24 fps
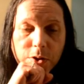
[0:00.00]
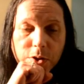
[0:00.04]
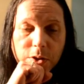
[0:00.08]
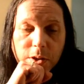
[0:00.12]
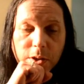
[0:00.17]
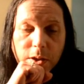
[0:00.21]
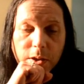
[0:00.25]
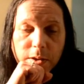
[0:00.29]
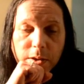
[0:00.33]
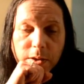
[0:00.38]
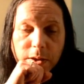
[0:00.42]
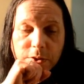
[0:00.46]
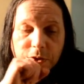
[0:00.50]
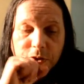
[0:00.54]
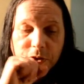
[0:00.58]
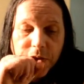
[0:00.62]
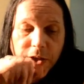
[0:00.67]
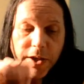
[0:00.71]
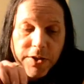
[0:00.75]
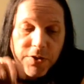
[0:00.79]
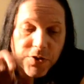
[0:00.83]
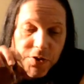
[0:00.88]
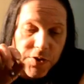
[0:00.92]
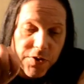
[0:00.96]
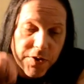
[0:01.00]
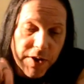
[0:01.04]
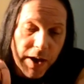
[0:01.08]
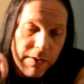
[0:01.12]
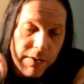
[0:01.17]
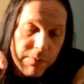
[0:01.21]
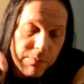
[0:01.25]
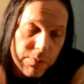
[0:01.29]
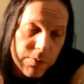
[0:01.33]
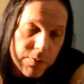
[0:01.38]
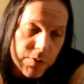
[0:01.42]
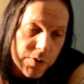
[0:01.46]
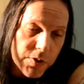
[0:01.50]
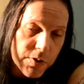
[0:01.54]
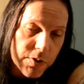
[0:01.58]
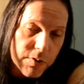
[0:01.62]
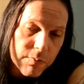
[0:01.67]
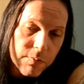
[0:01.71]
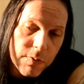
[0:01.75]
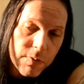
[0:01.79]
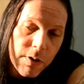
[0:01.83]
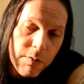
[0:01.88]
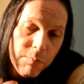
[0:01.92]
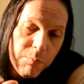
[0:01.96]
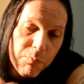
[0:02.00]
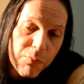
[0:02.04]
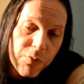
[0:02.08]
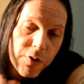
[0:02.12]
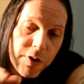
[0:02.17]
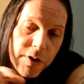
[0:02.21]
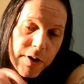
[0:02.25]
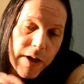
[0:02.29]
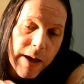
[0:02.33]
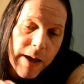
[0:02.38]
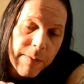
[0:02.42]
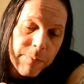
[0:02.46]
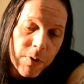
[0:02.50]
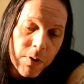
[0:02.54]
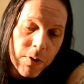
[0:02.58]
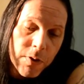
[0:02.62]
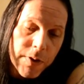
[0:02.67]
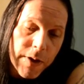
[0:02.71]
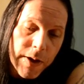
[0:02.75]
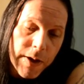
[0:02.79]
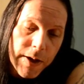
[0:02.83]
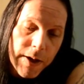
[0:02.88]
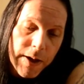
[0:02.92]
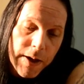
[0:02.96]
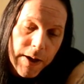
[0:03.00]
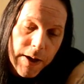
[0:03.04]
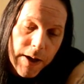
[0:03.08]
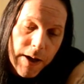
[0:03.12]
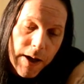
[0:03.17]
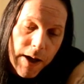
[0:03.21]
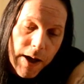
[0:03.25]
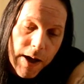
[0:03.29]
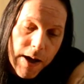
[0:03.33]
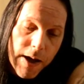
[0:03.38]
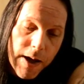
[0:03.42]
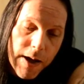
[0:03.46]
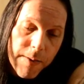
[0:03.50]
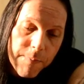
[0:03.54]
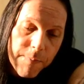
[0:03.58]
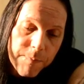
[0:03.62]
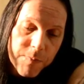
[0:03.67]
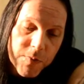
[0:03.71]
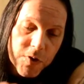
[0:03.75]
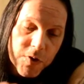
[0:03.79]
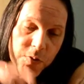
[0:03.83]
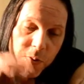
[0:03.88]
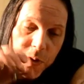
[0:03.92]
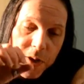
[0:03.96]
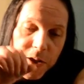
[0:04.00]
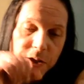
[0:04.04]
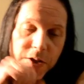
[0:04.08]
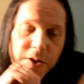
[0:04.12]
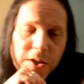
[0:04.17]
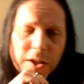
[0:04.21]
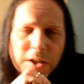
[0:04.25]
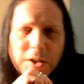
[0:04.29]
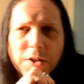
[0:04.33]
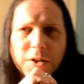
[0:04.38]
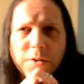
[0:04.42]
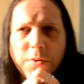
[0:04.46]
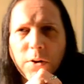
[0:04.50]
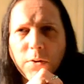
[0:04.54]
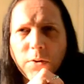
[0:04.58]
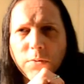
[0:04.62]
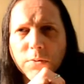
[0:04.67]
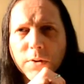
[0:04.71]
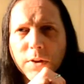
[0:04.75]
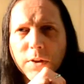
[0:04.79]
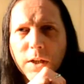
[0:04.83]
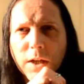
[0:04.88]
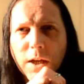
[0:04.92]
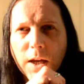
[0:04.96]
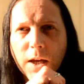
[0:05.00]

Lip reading: That was pretty damn good. The 26-year-old,